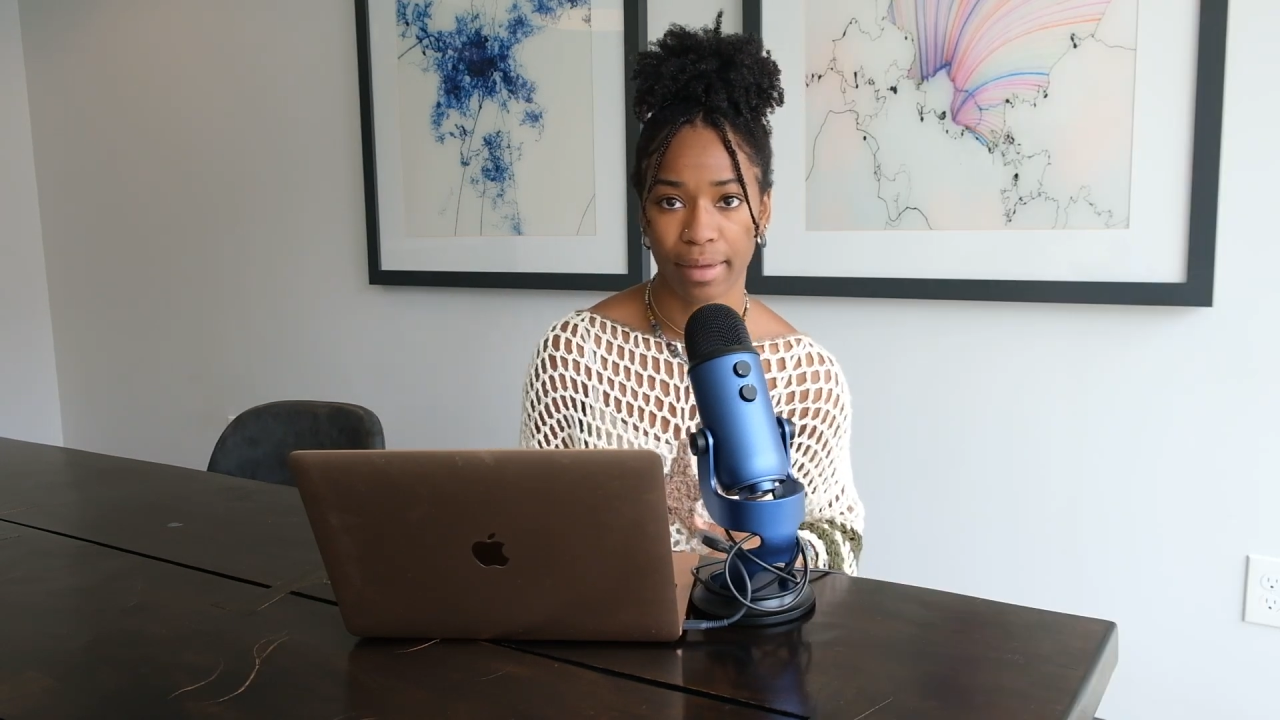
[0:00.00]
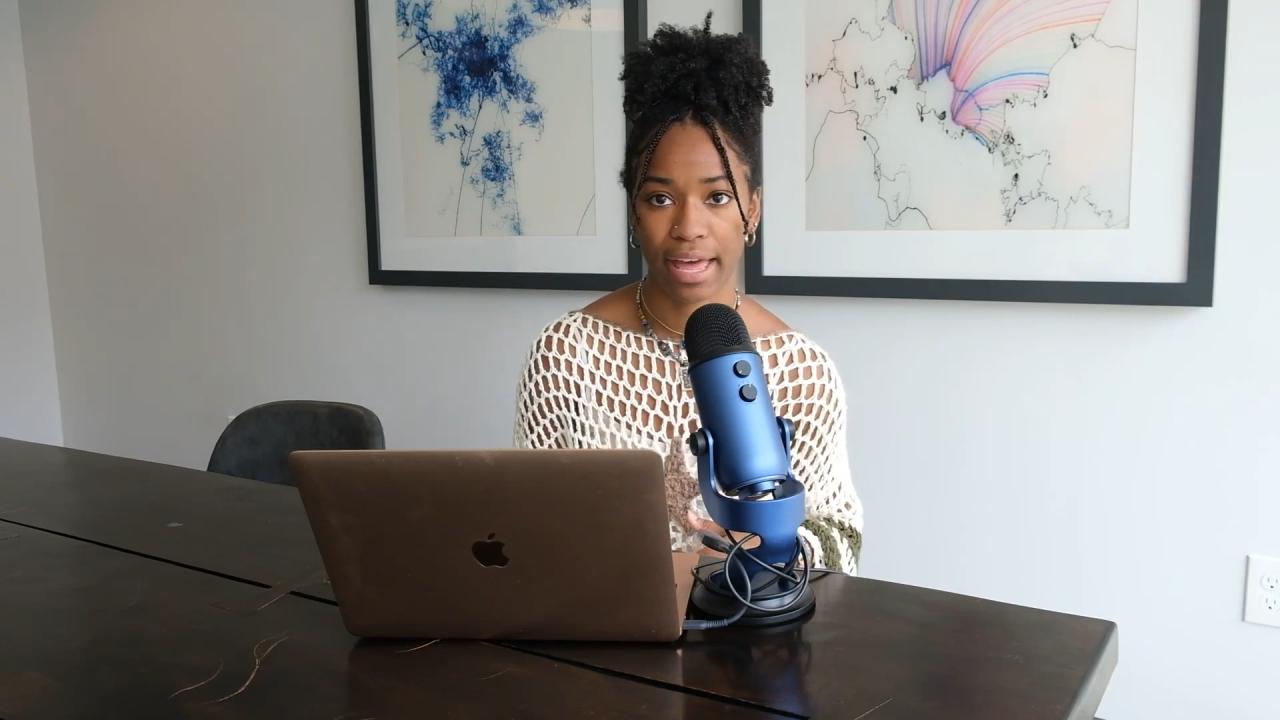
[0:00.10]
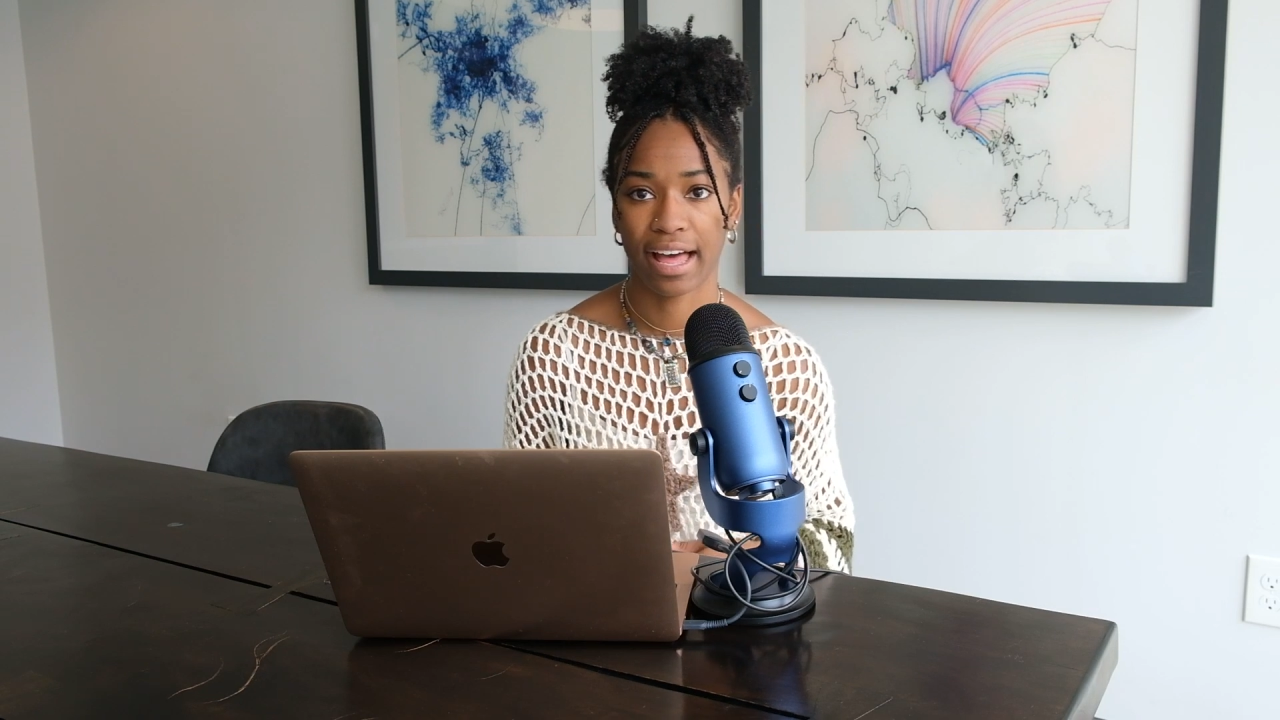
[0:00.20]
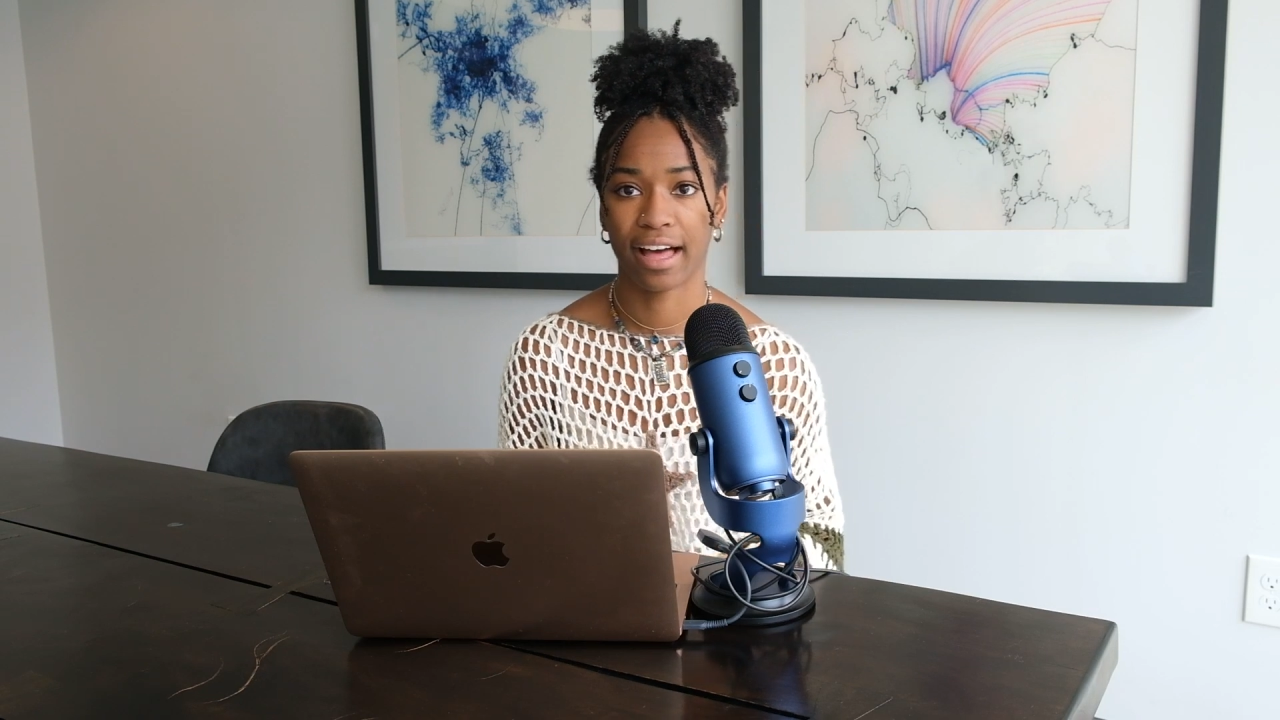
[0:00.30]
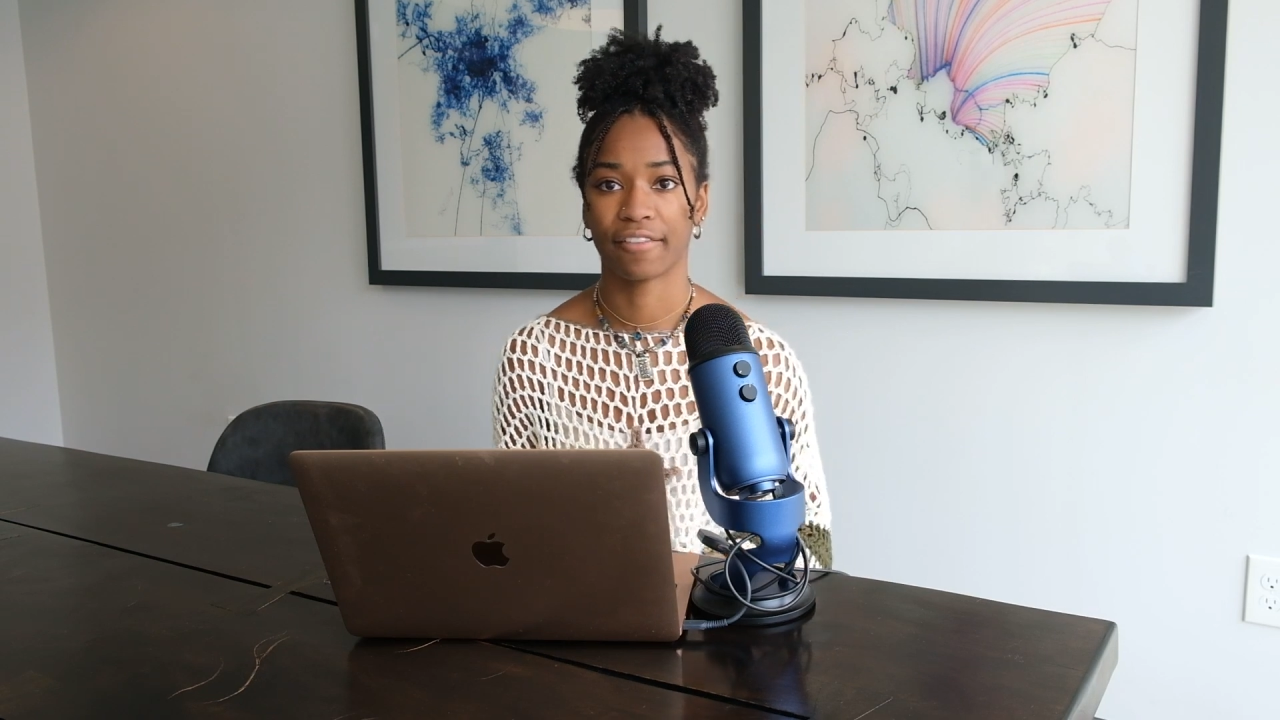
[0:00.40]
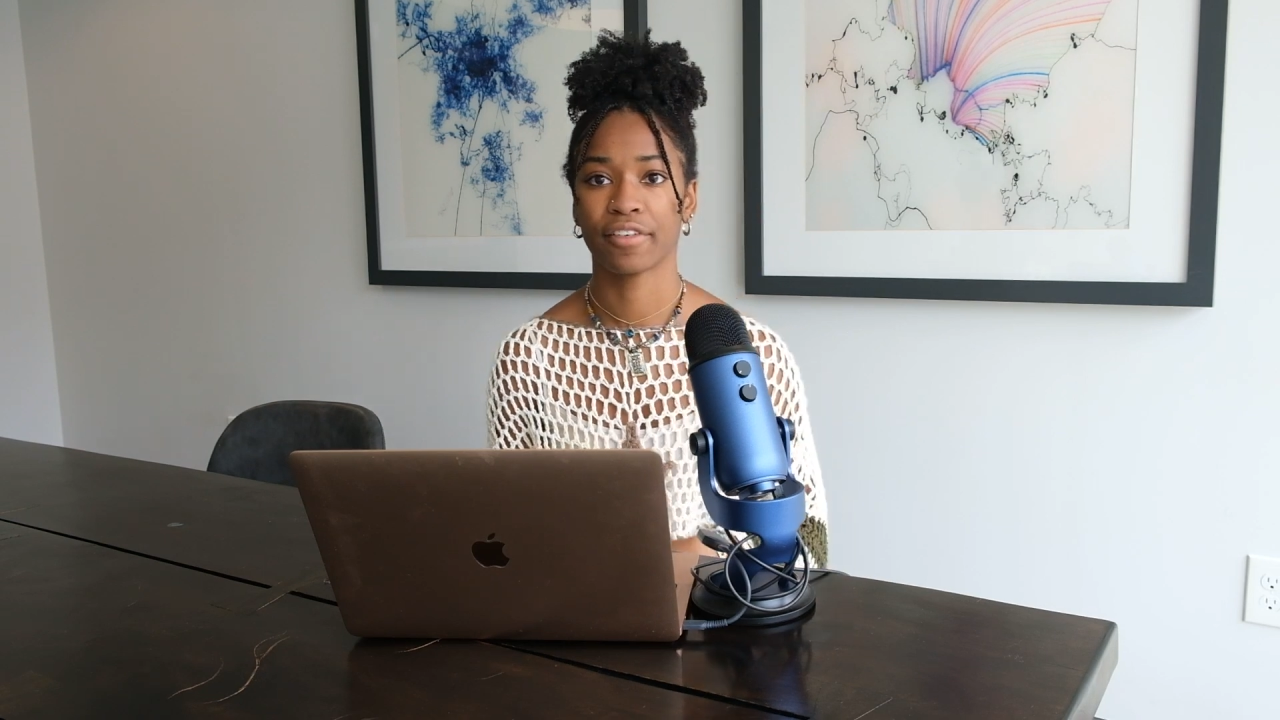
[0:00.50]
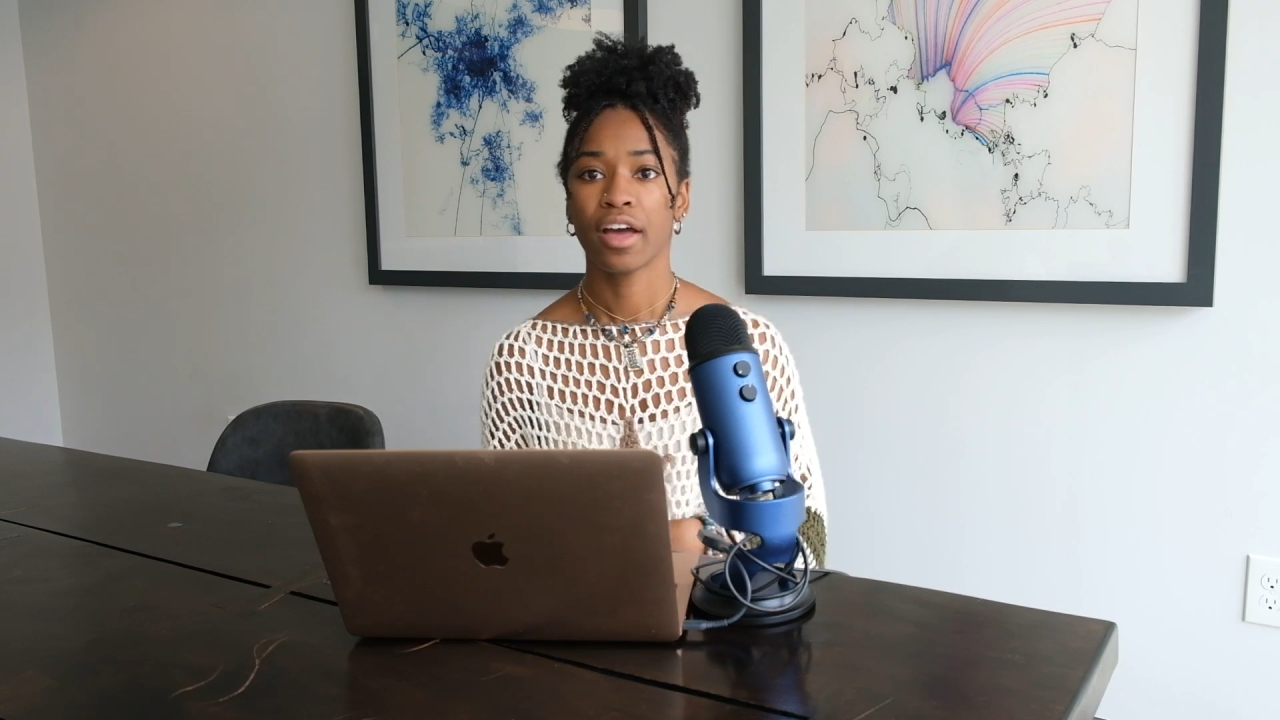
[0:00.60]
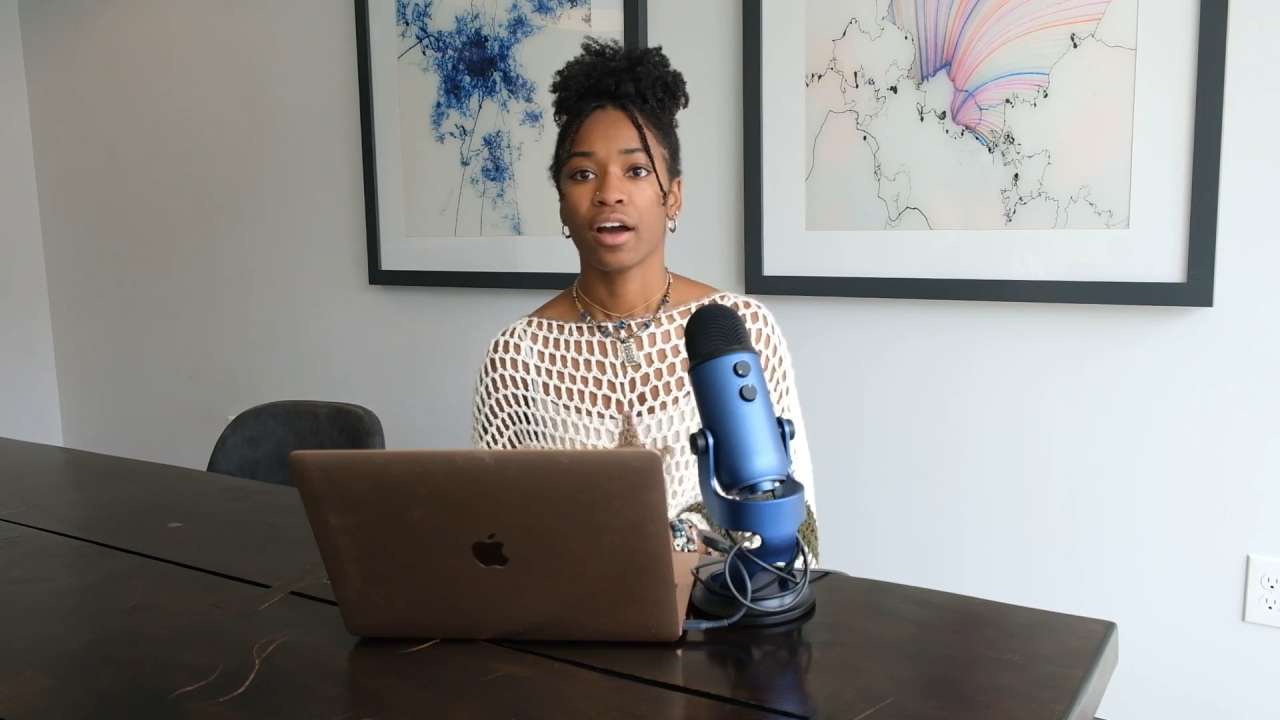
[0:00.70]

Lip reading: half.